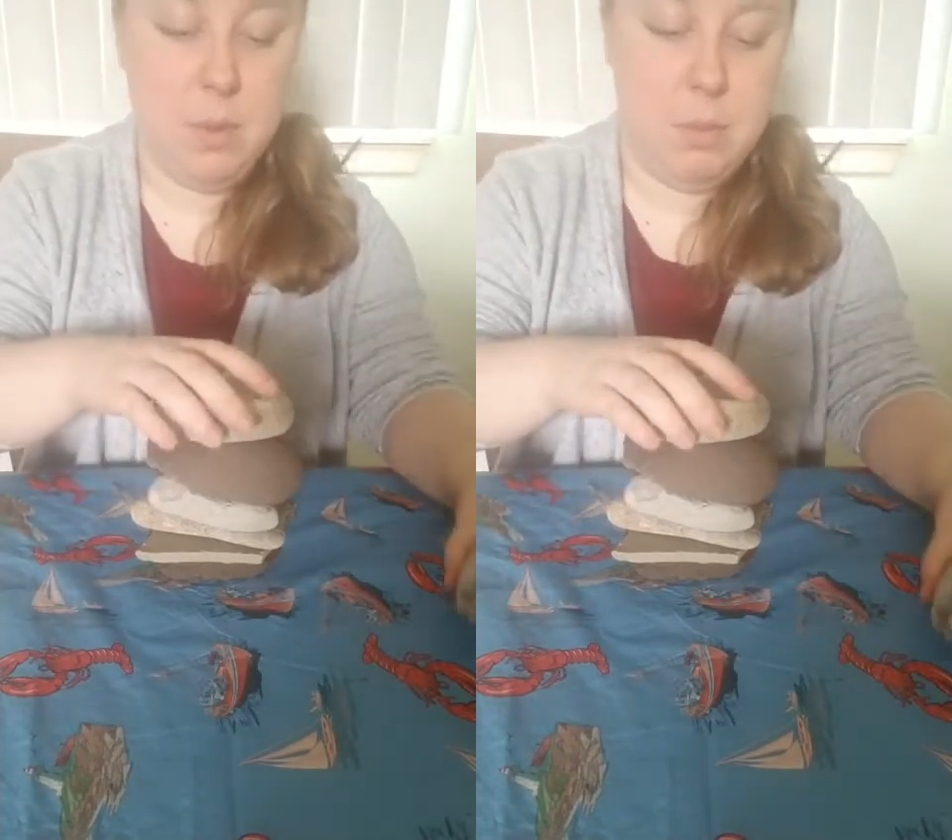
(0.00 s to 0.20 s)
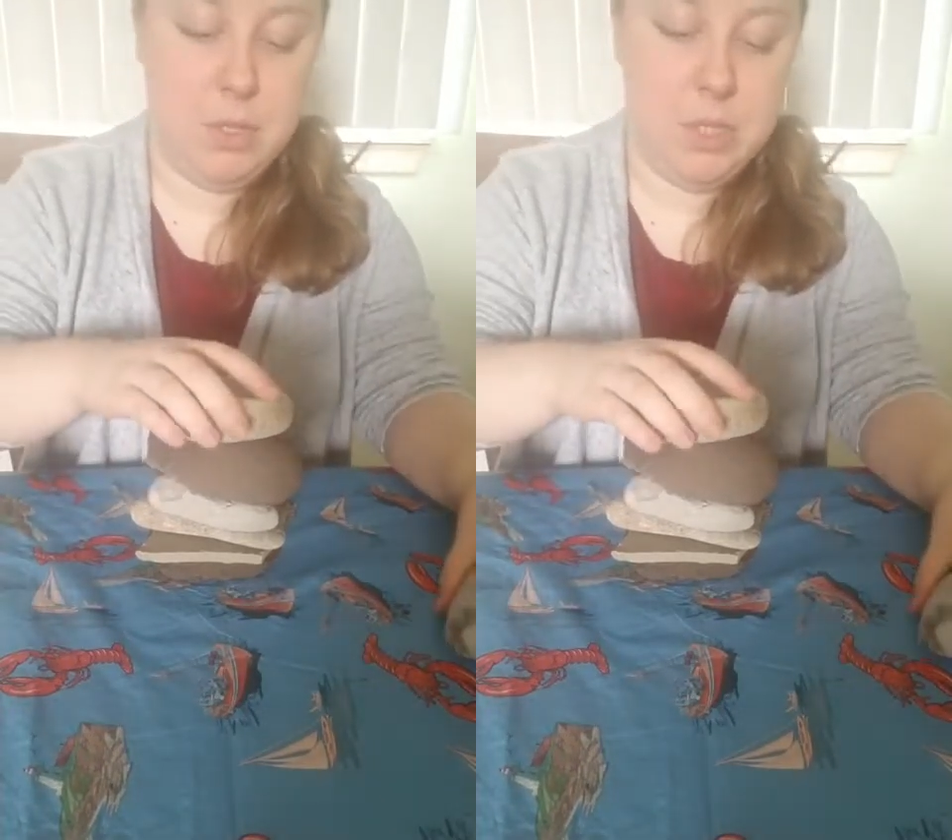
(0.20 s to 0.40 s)

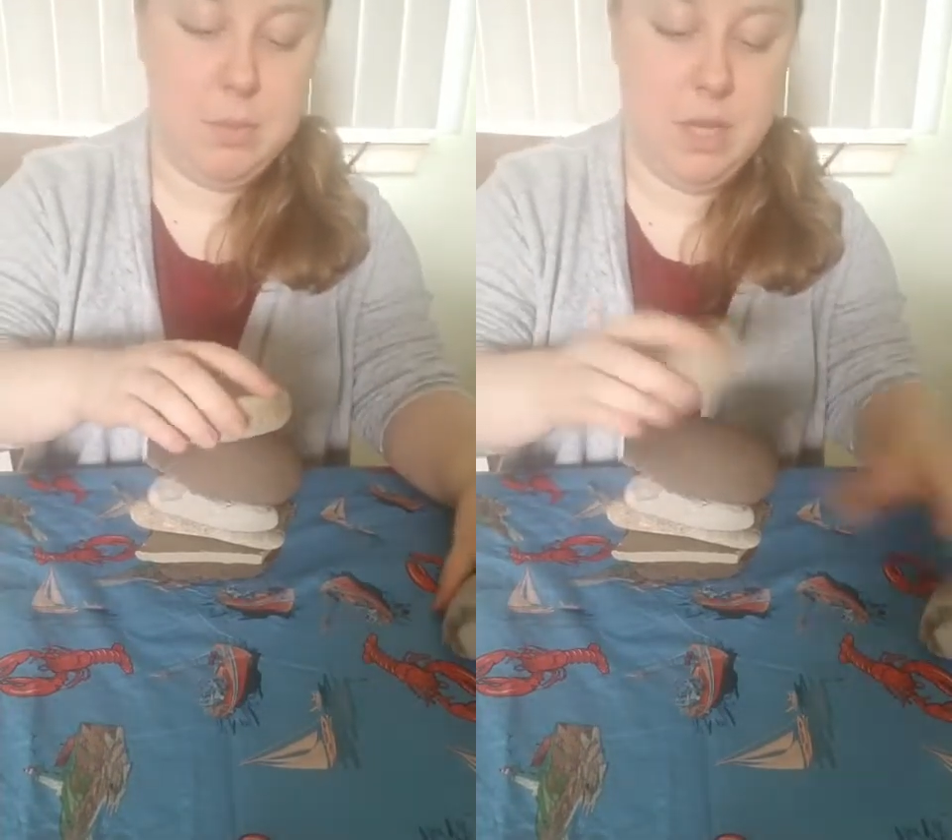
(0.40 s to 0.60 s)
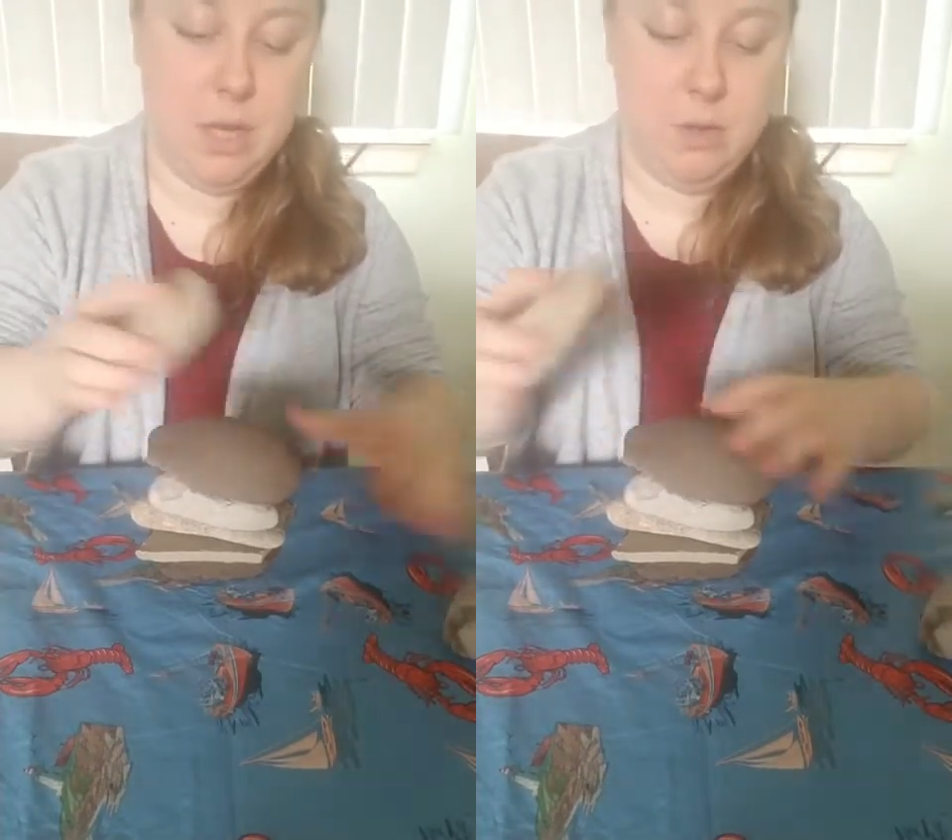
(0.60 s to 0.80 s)
But just
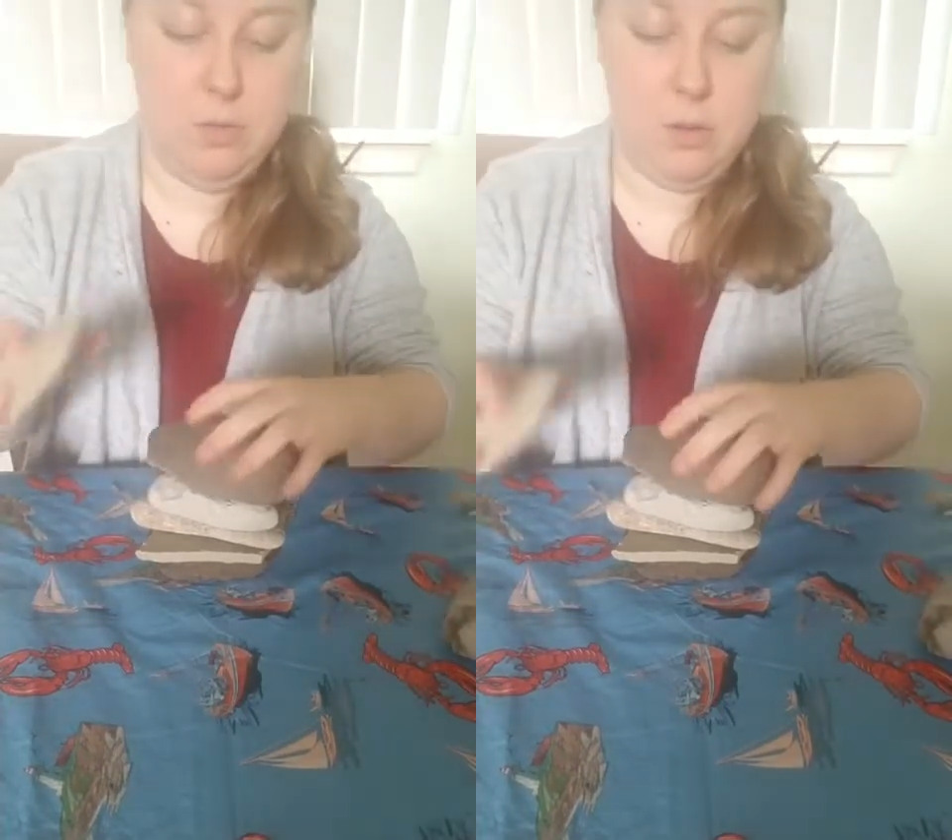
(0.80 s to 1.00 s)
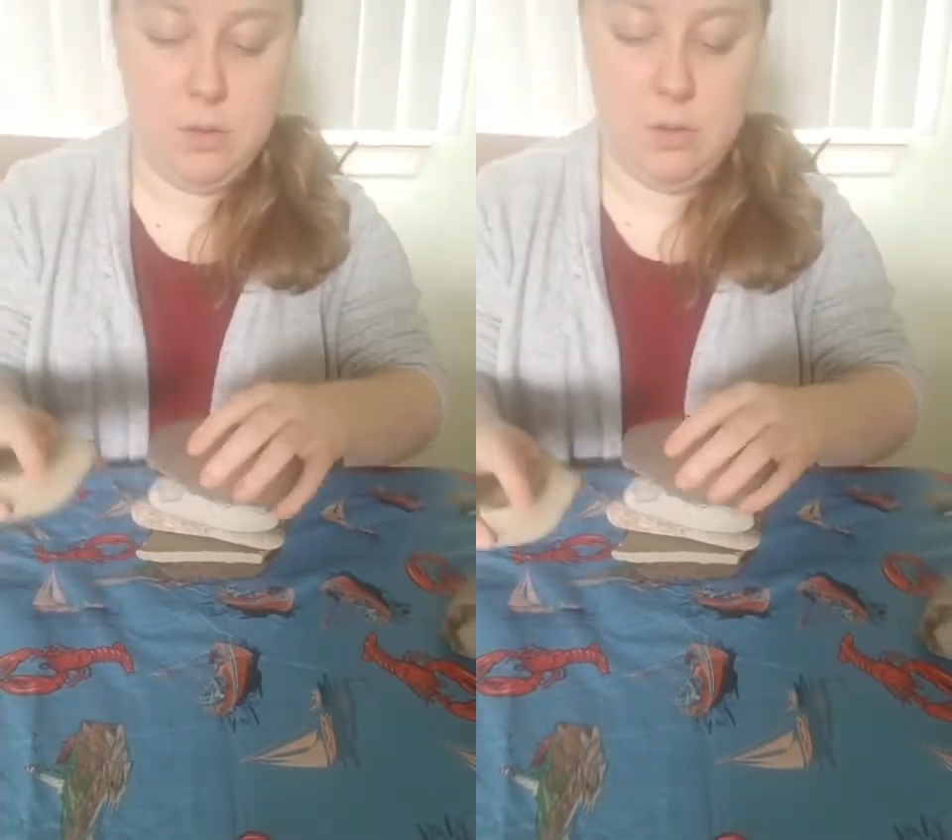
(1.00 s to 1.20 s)
be
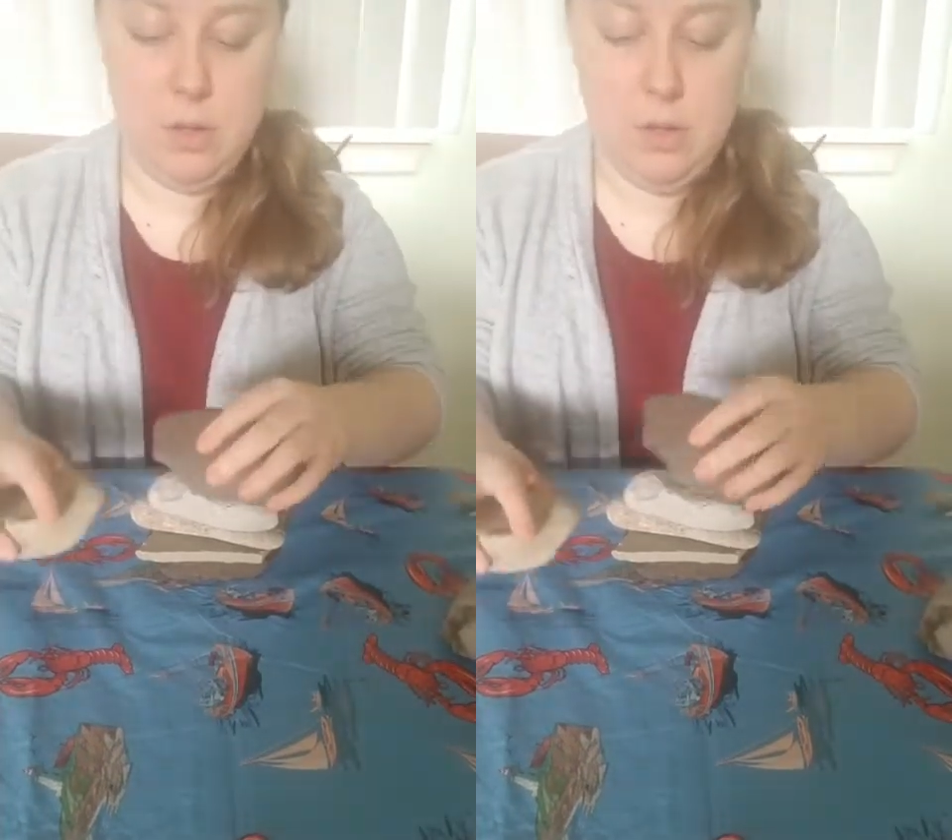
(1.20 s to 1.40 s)
careful.